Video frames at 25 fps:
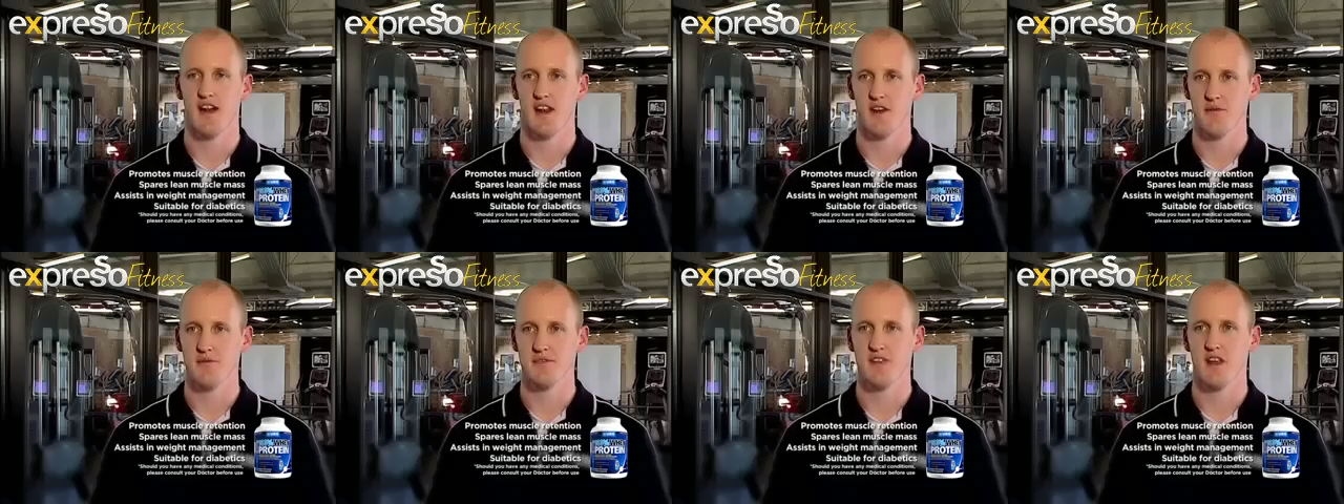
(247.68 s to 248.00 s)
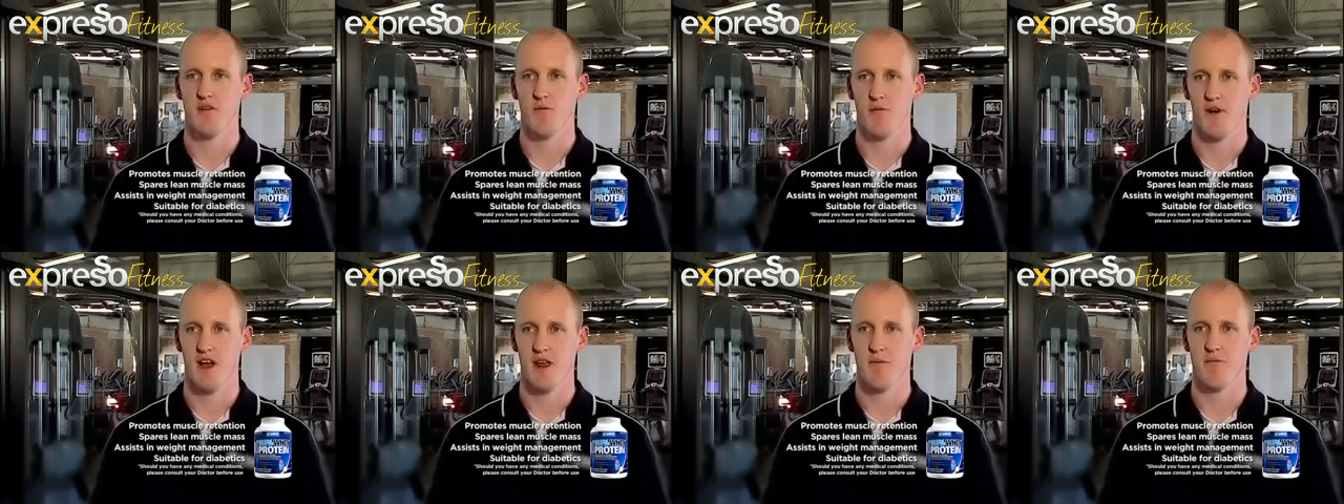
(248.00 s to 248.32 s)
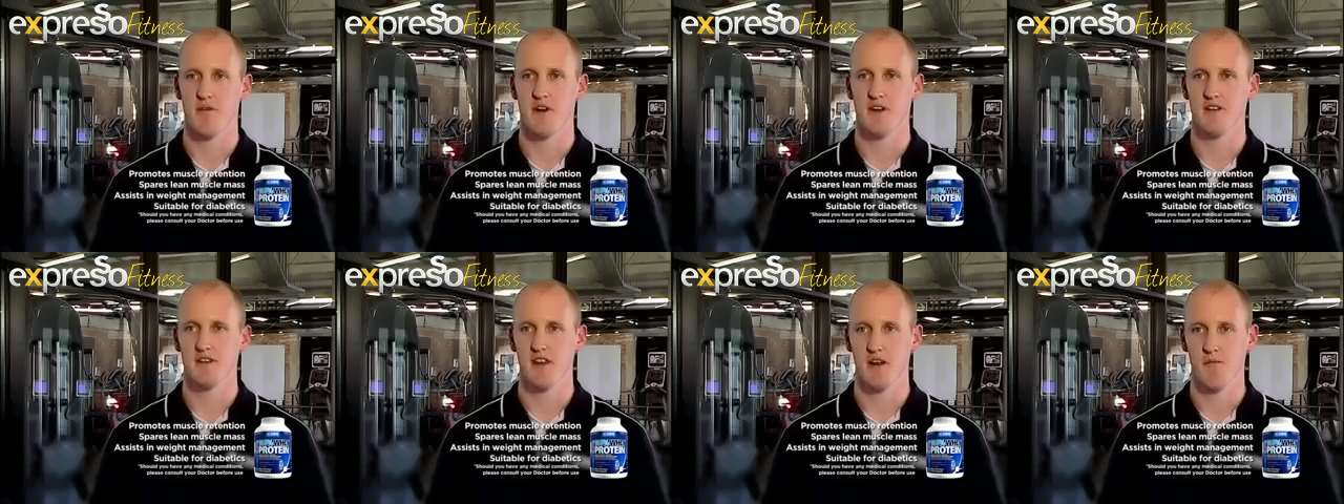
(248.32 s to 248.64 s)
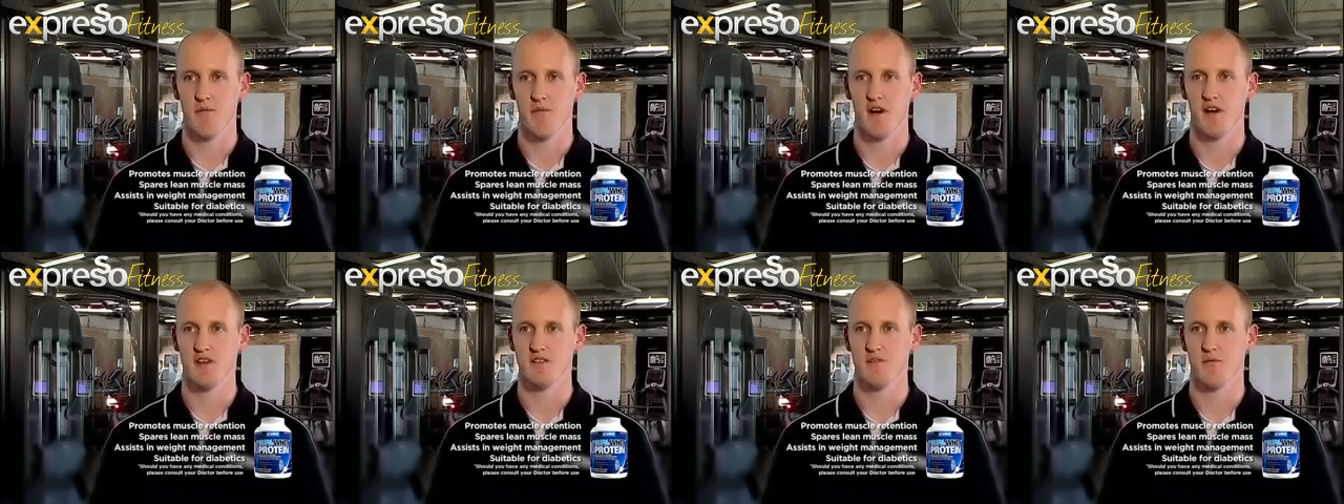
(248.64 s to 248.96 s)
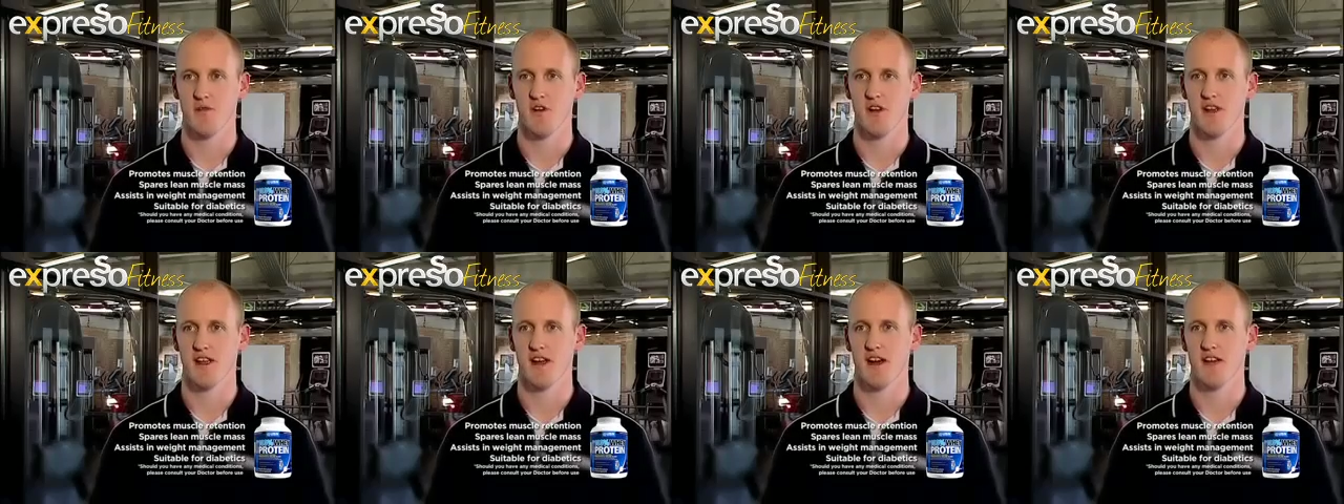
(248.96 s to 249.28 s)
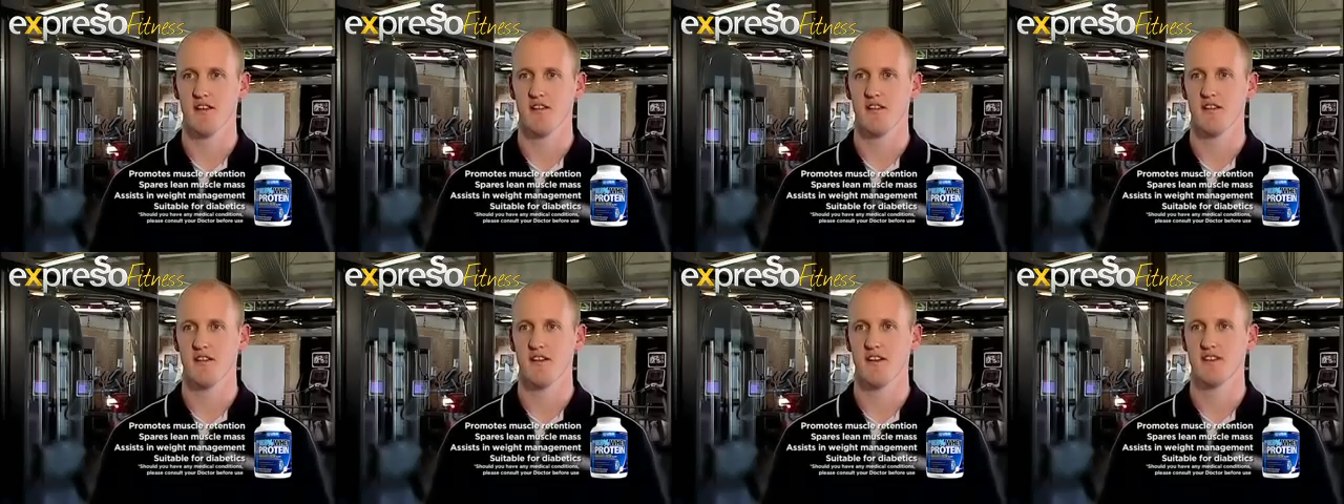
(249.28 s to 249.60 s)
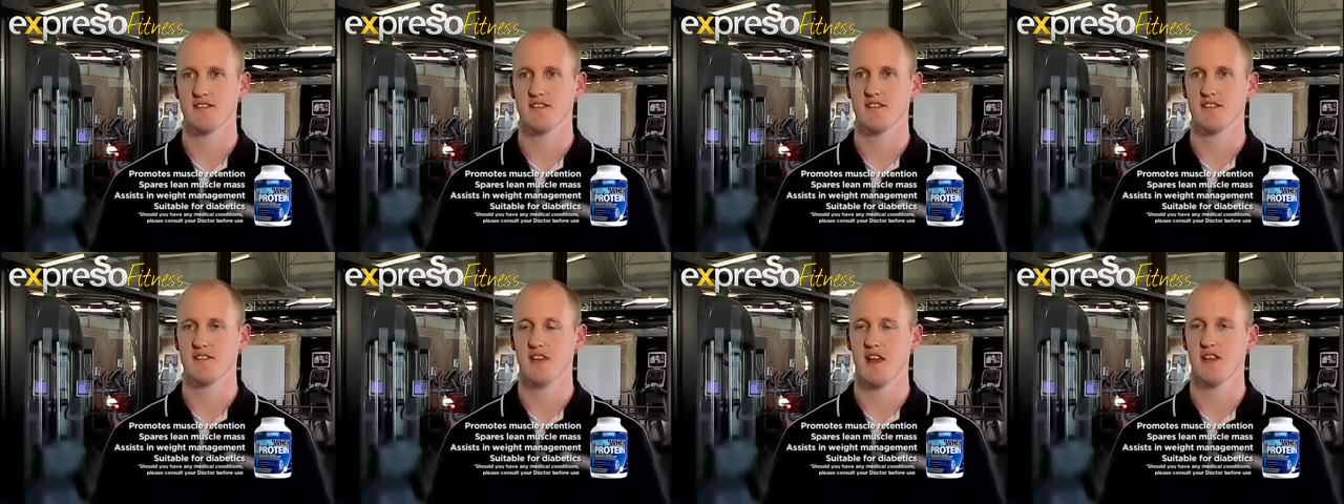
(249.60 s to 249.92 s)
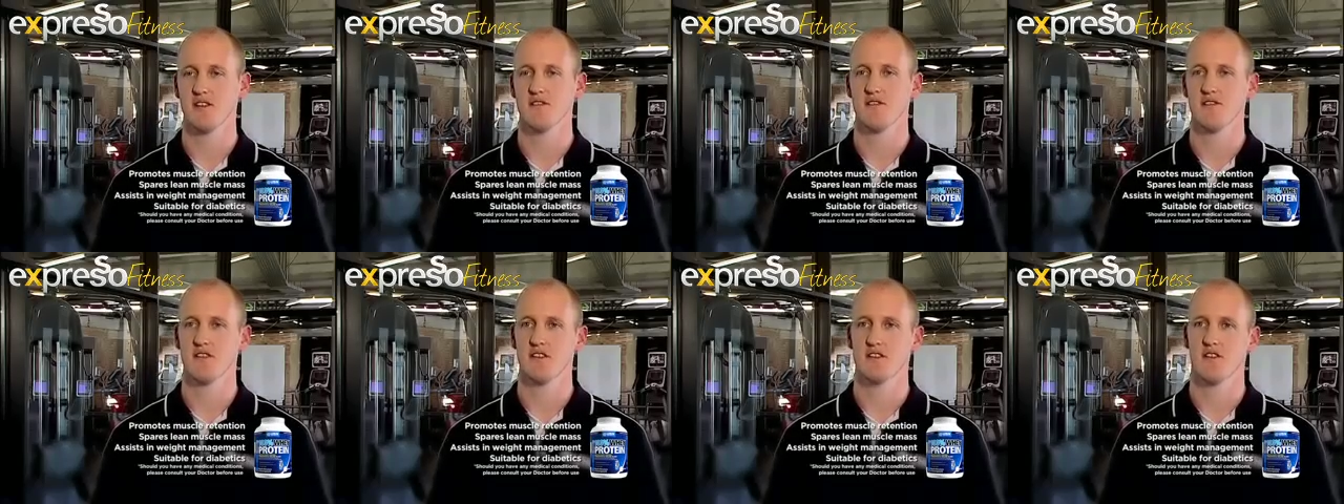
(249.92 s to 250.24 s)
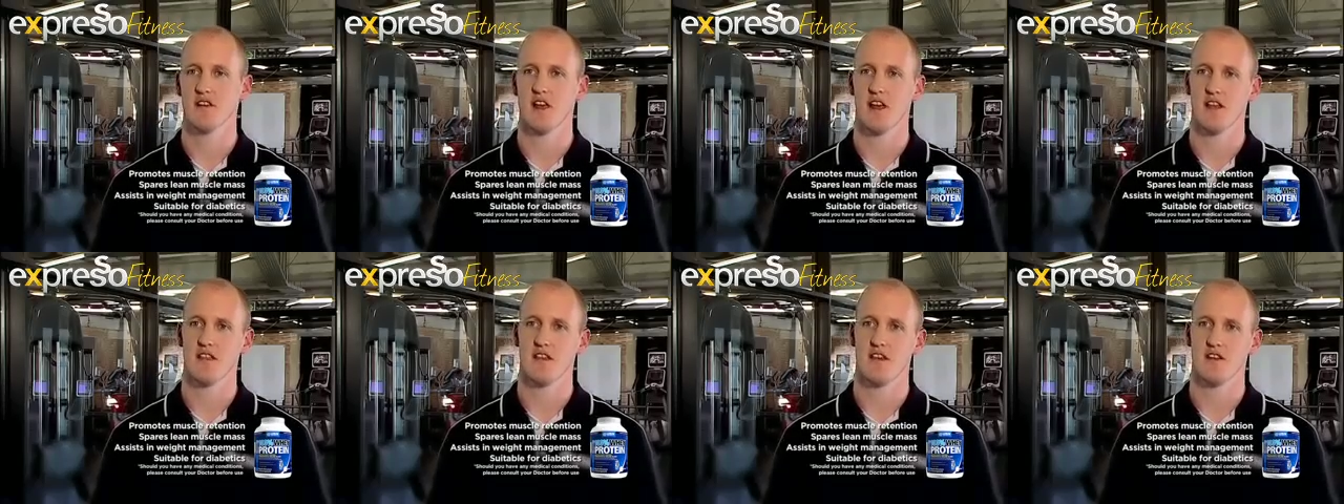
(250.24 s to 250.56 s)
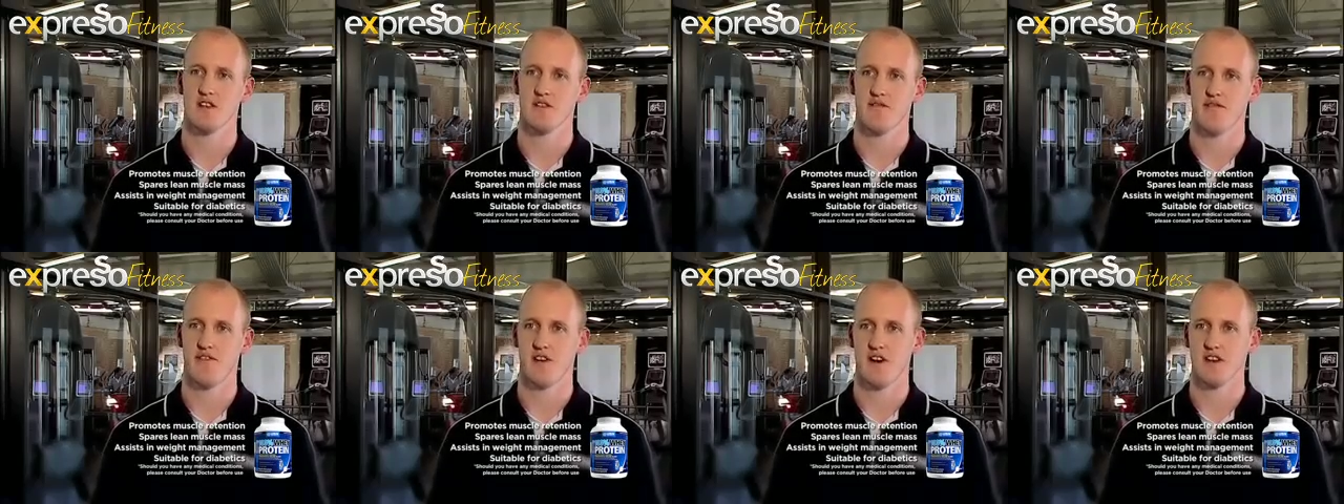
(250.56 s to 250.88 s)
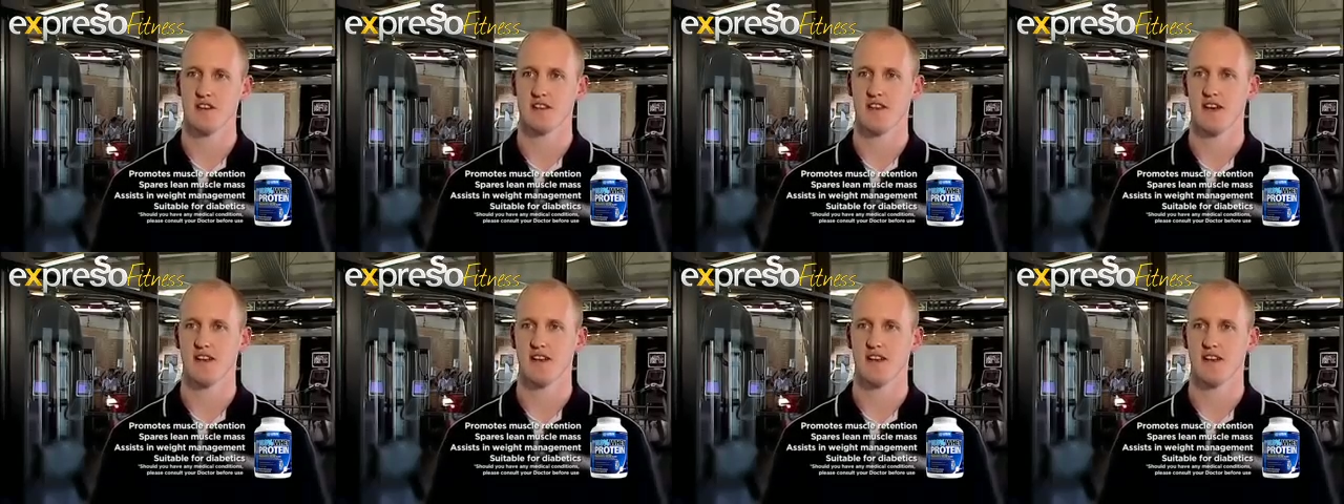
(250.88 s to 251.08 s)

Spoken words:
100% whey protein post-workout. It's essential that you get those fast